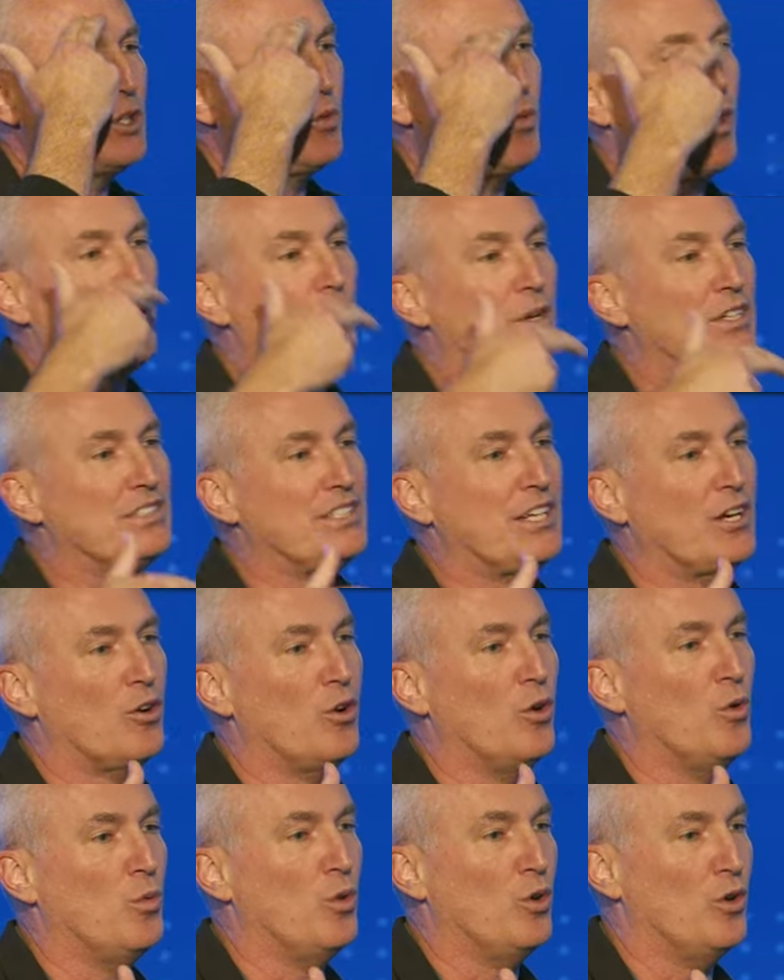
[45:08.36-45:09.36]
the way we see our
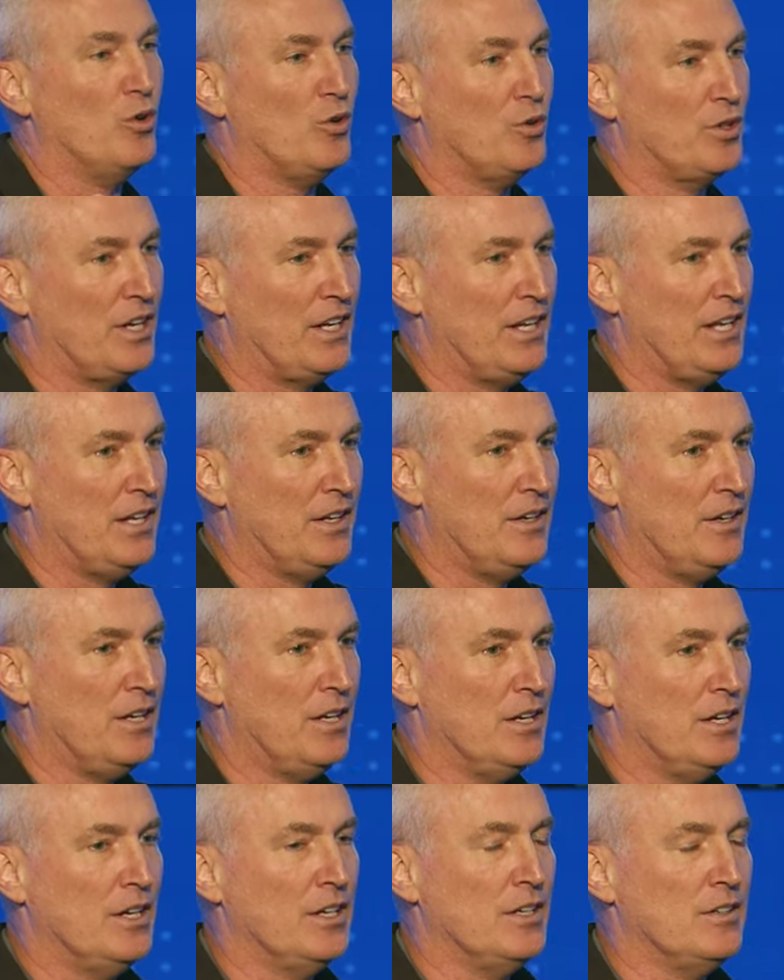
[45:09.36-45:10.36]
whole world.
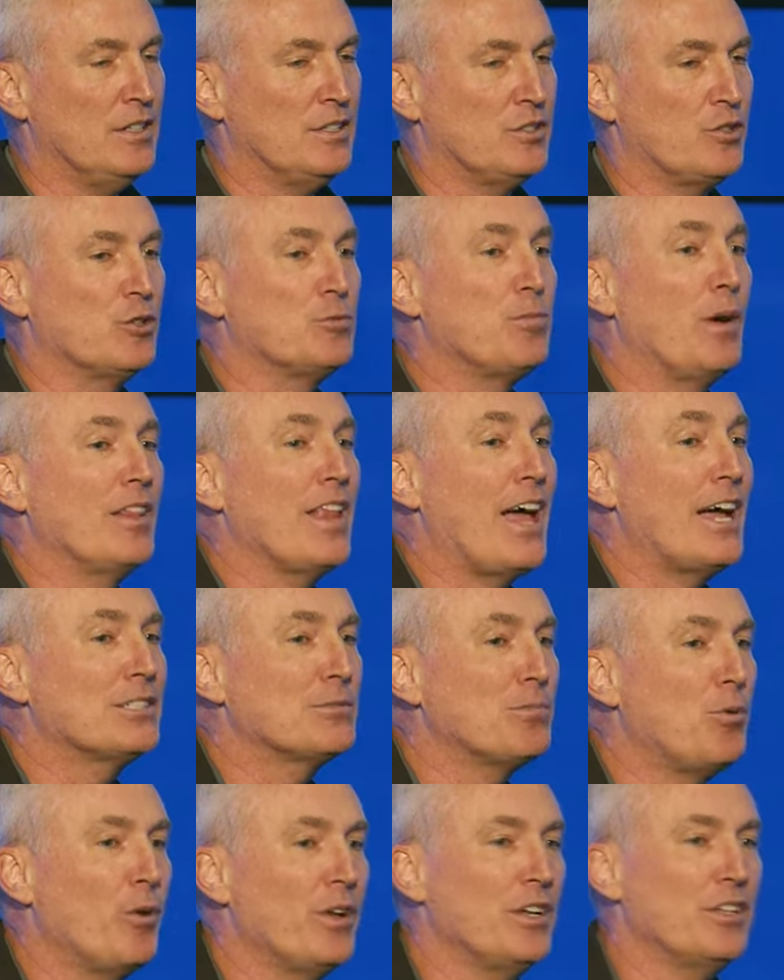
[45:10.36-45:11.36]
So it's my
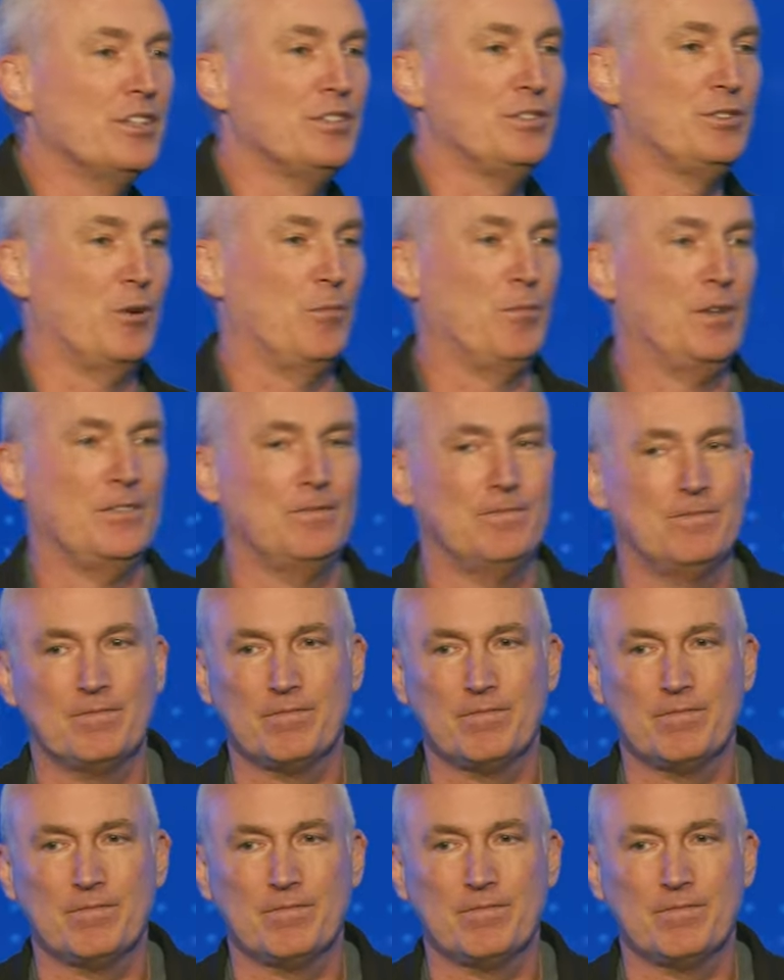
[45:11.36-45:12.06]
last point in the sermon.